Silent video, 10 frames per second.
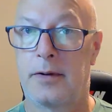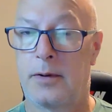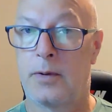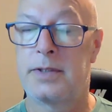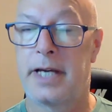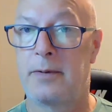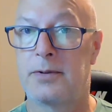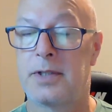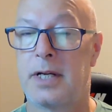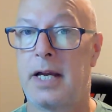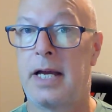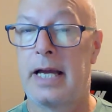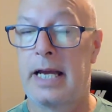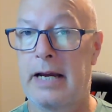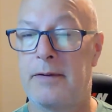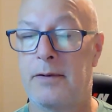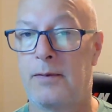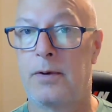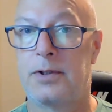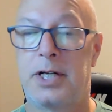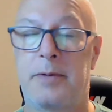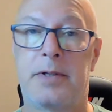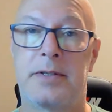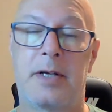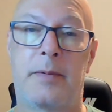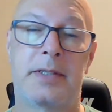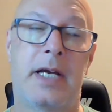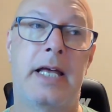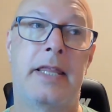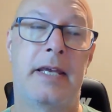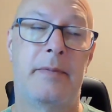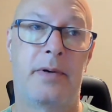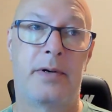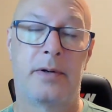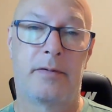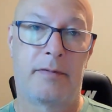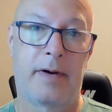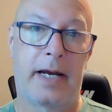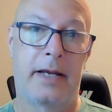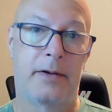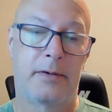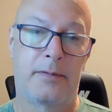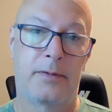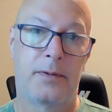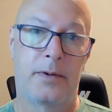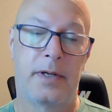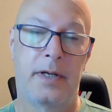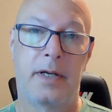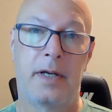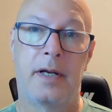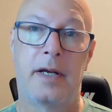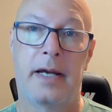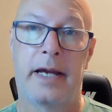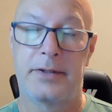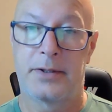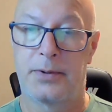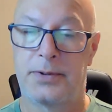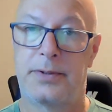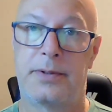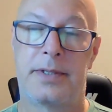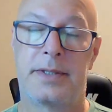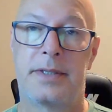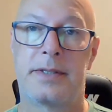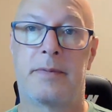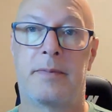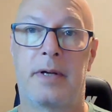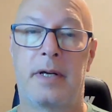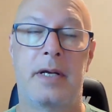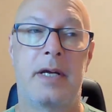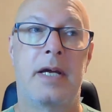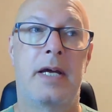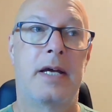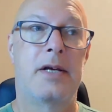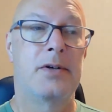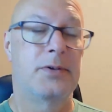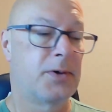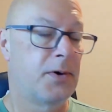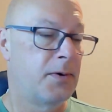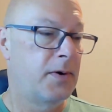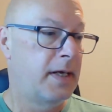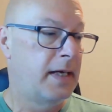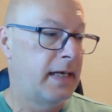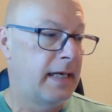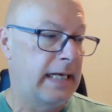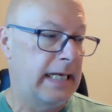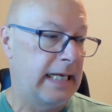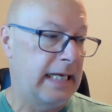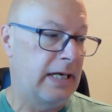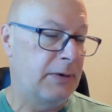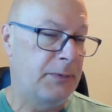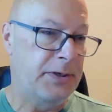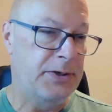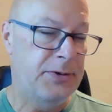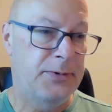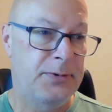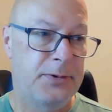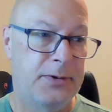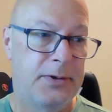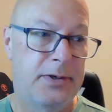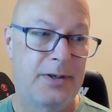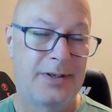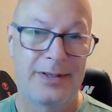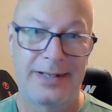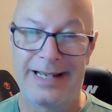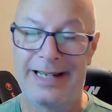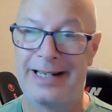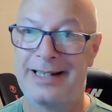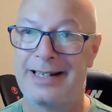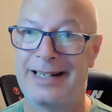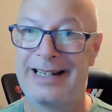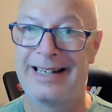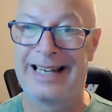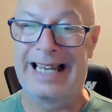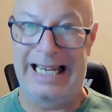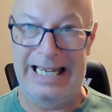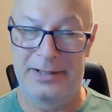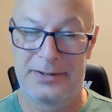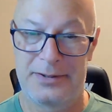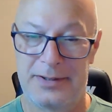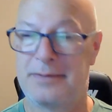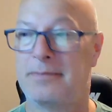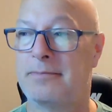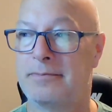Those animals have the 4-chambered stomachs. They purify their food as it goes through their system. So when you get it, it's